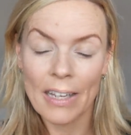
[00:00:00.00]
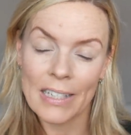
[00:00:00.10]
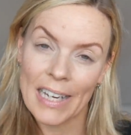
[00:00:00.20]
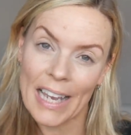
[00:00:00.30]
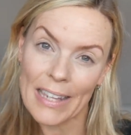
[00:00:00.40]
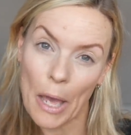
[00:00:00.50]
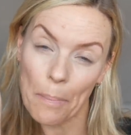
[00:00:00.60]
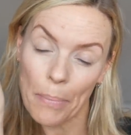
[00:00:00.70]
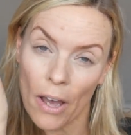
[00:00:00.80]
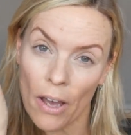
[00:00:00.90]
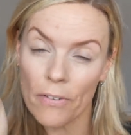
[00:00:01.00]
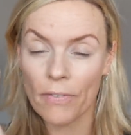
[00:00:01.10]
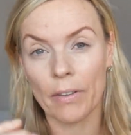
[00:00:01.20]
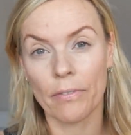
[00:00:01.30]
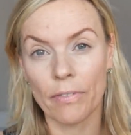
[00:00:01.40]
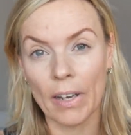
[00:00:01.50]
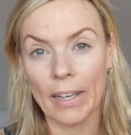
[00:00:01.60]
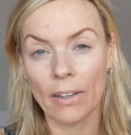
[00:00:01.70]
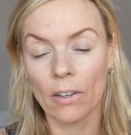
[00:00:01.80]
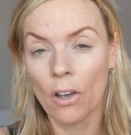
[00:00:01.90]
to get that perfect
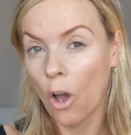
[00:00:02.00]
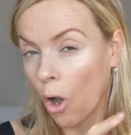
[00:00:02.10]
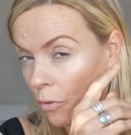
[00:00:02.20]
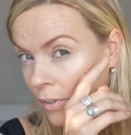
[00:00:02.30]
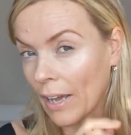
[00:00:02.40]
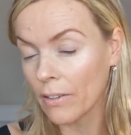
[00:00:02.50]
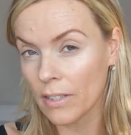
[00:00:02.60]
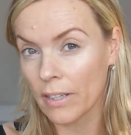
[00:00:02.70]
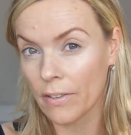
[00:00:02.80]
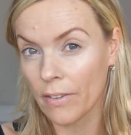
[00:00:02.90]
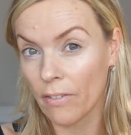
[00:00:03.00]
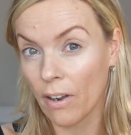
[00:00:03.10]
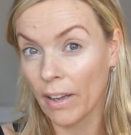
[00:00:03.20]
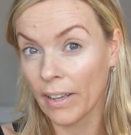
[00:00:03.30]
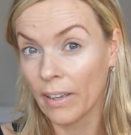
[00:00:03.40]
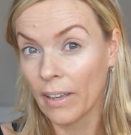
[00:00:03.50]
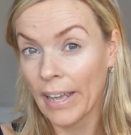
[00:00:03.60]
flick on the outside of their eye.